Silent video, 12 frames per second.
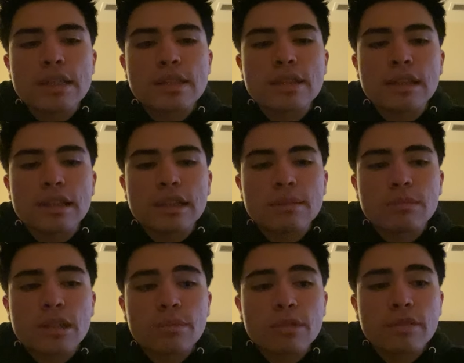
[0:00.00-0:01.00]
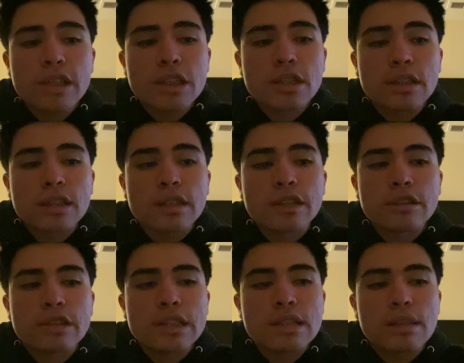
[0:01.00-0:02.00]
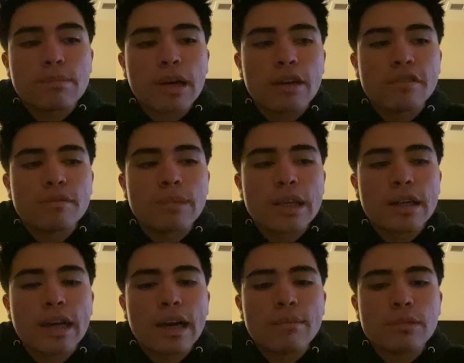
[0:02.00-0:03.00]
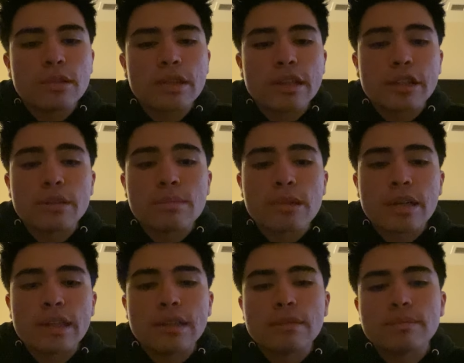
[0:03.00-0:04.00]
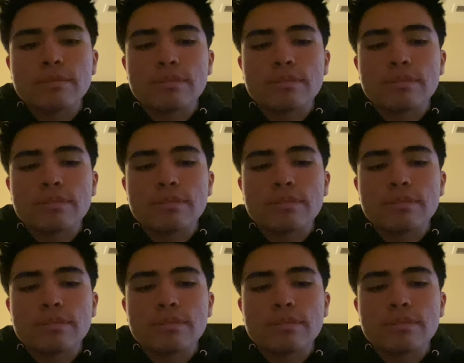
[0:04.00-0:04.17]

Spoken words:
sleep deprivation can increase the amount of beta amyloid in your brain.